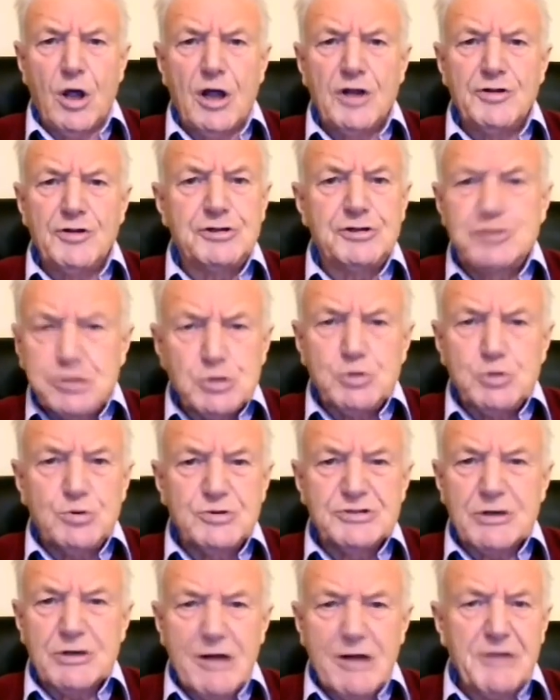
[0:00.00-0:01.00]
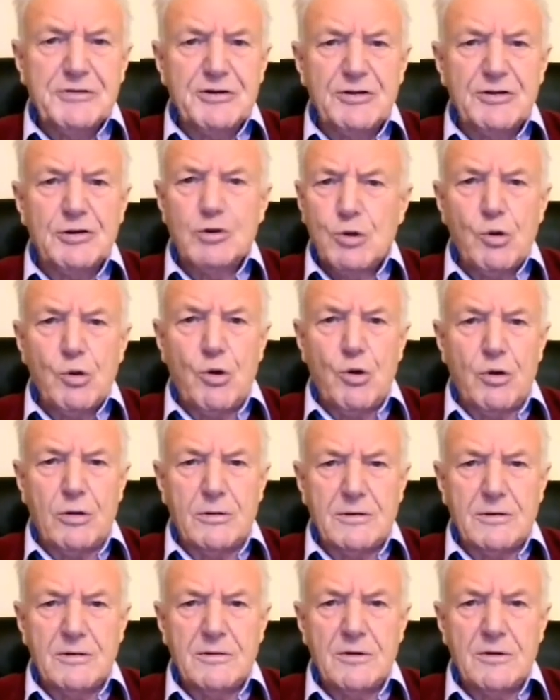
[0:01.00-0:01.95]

The Jews are under the law,